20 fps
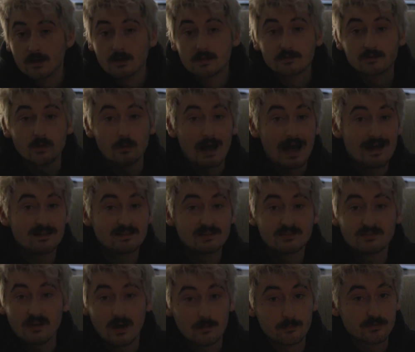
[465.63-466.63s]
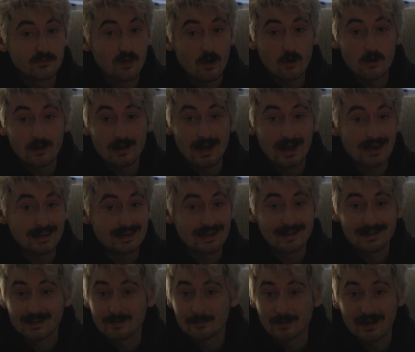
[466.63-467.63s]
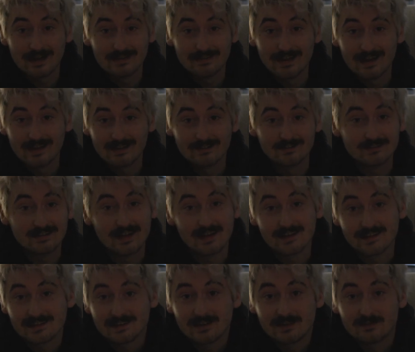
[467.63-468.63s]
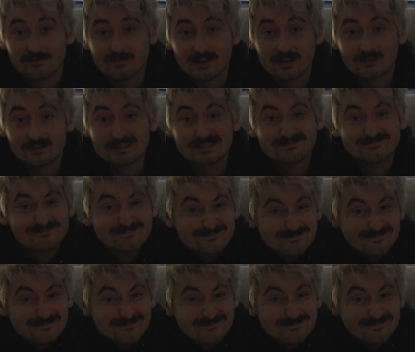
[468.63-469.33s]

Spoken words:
So Alice, I'm sorry, I can't get behind that. You're dating a Confederate.